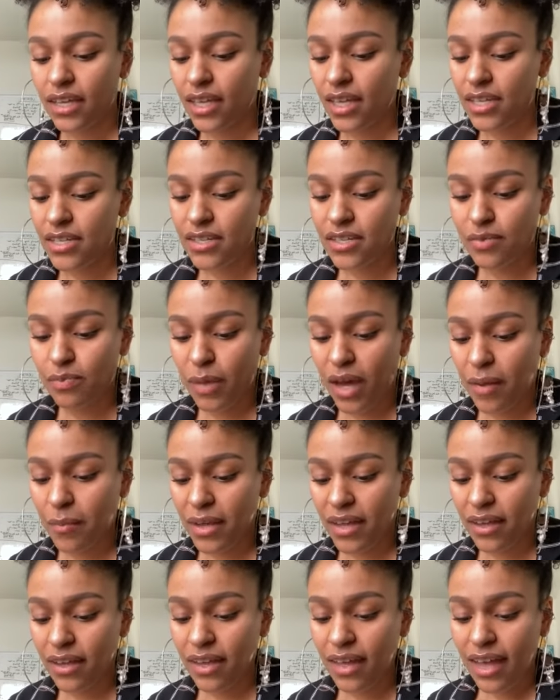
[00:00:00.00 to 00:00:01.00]
Keisha's
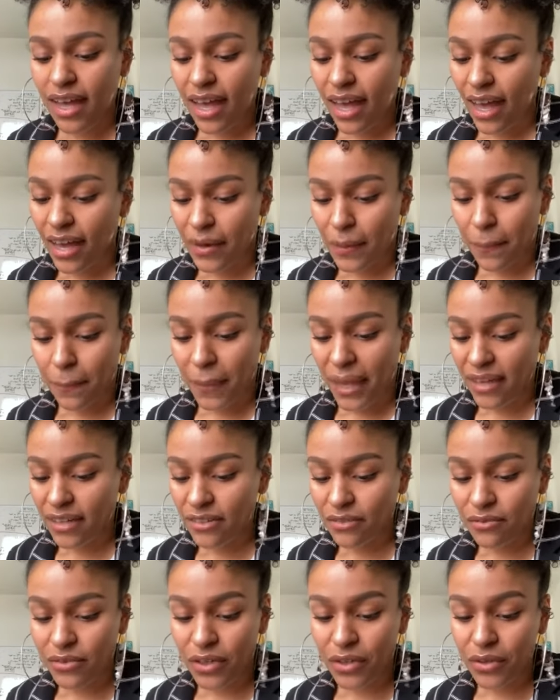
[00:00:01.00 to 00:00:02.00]
mama had a
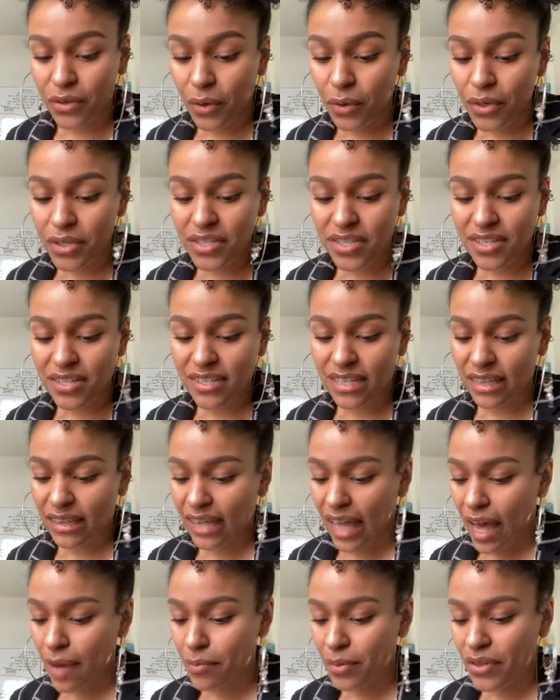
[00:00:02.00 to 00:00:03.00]
penchant for gorgeous
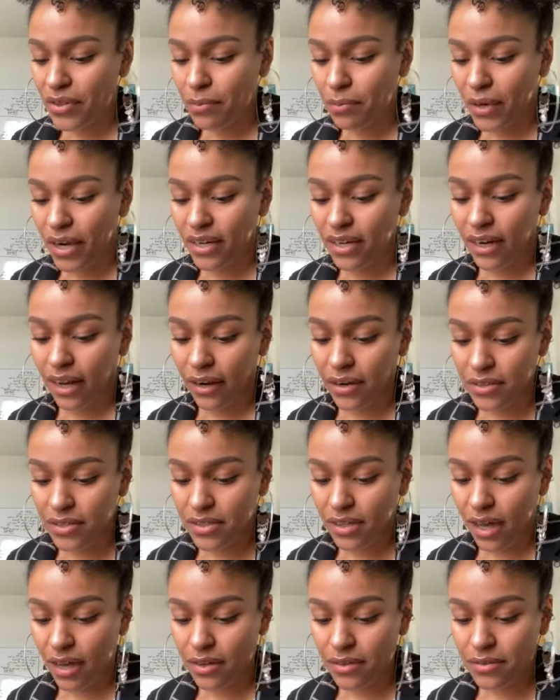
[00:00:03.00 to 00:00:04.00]
labyrinth braided
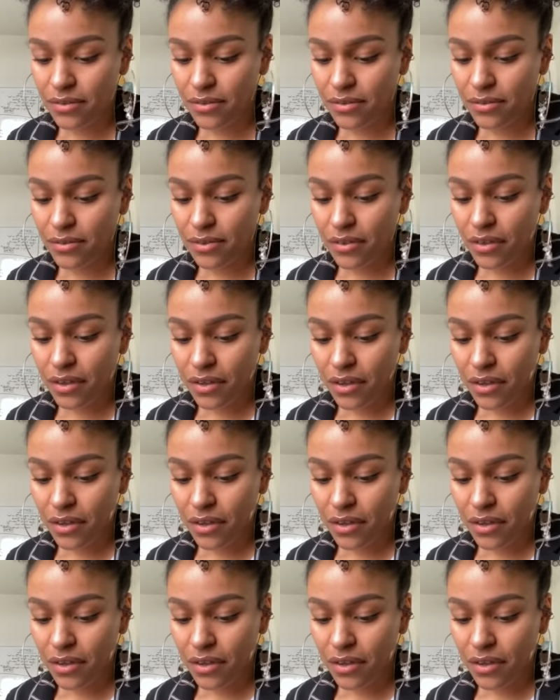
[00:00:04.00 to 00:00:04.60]
hairstyles.